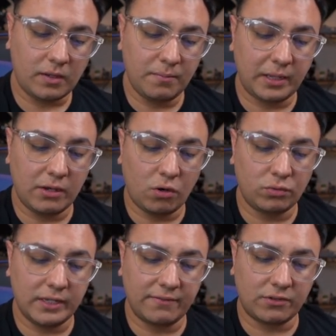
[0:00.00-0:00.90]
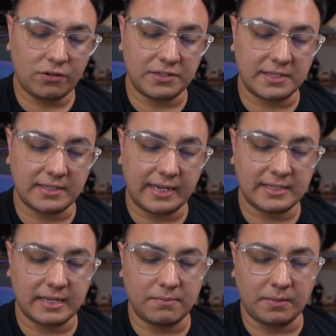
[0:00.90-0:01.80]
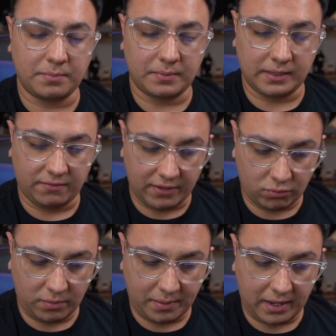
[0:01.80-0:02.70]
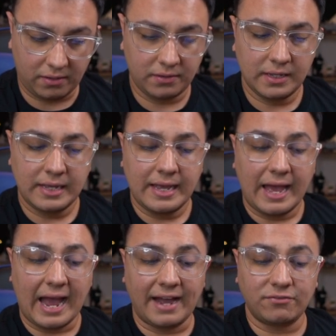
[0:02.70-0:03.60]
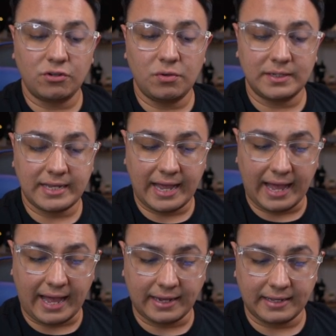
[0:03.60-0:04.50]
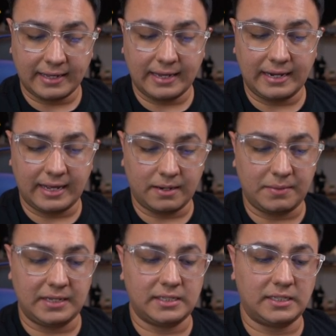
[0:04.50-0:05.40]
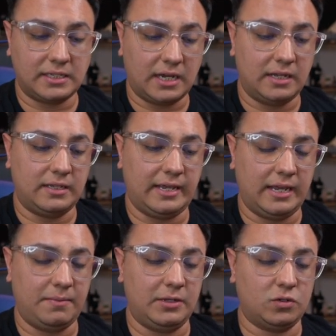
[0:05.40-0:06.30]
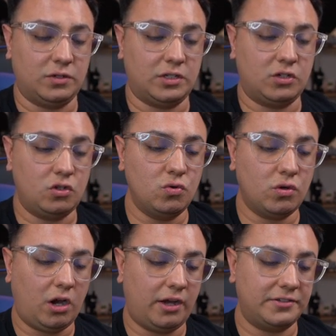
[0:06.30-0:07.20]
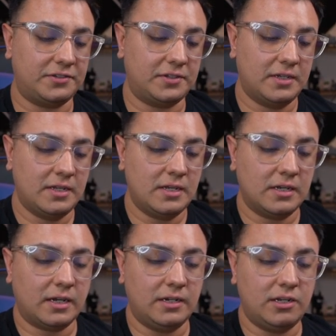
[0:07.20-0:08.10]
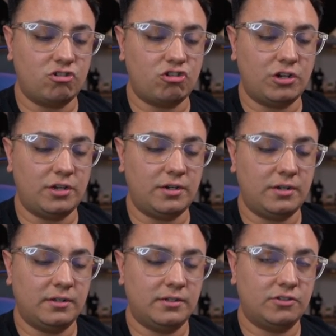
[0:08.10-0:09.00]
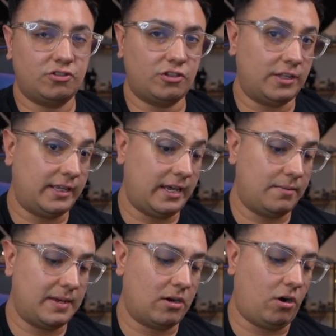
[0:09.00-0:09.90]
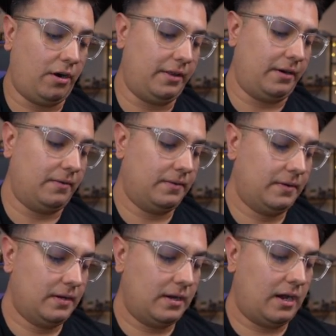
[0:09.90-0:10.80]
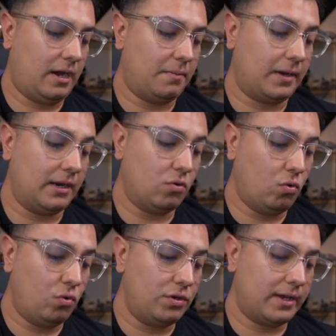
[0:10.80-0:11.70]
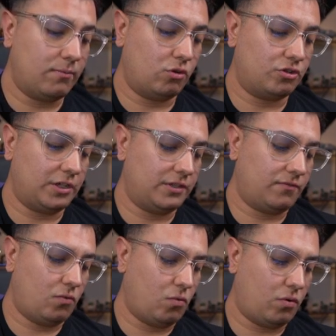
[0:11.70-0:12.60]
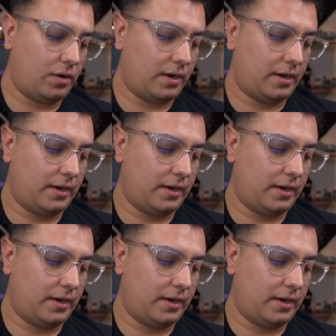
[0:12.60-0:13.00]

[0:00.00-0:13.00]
Play only if there is a side scheme in the victory pile. After you attack an enemy, stun the enemy. So it's a 2 cost condition, stun the enemy card there. Kind of cool. You get more stuns for